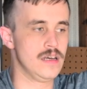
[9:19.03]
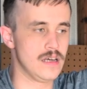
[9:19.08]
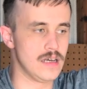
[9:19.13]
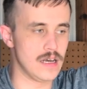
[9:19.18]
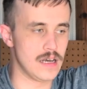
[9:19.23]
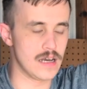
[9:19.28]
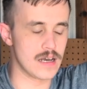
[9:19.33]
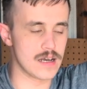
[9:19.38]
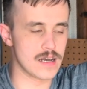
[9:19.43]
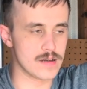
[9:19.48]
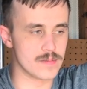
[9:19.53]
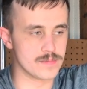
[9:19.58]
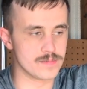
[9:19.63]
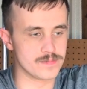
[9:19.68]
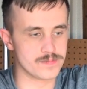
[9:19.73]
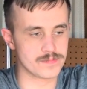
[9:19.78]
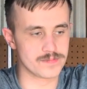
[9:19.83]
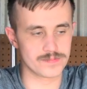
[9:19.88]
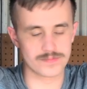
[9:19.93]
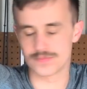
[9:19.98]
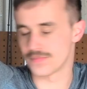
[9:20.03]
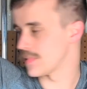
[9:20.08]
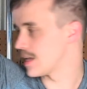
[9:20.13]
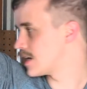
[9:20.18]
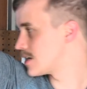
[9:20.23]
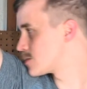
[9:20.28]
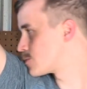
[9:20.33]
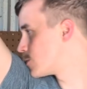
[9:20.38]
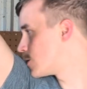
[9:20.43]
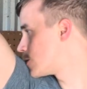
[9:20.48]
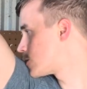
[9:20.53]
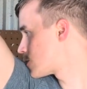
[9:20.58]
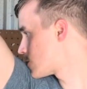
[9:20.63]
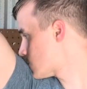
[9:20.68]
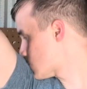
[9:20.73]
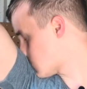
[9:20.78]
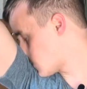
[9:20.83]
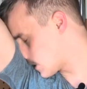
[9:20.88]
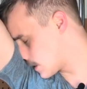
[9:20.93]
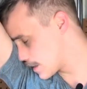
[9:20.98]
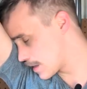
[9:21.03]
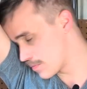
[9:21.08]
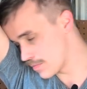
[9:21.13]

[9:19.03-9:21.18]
as much. As I